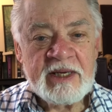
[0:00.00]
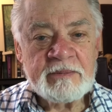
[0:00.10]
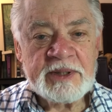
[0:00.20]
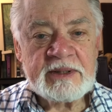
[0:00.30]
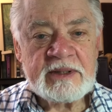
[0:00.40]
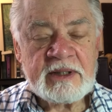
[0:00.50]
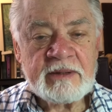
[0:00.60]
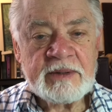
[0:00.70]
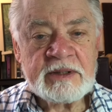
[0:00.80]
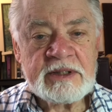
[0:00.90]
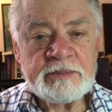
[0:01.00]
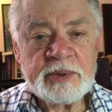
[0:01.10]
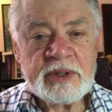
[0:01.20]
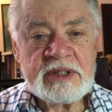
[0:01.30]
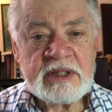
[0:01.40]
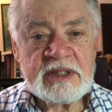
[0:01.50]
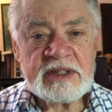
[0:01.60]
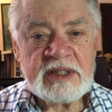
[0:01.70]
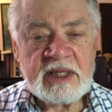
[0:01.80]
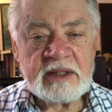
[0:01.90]
But uh, it's important to
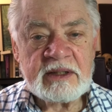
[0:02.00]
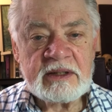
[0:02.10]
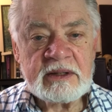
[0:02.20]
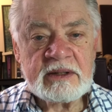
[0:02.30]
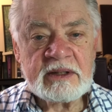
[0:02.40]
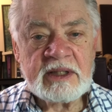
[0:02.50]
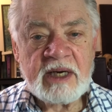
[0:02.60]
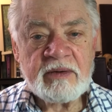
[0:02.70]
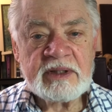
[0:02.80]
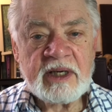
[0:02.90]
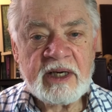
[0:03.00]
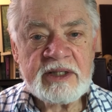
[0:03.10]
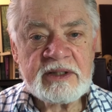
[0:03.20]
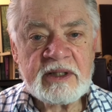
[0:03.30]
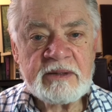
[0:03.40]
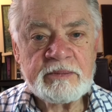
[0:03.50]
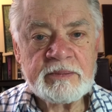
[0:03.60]
understand the the character as a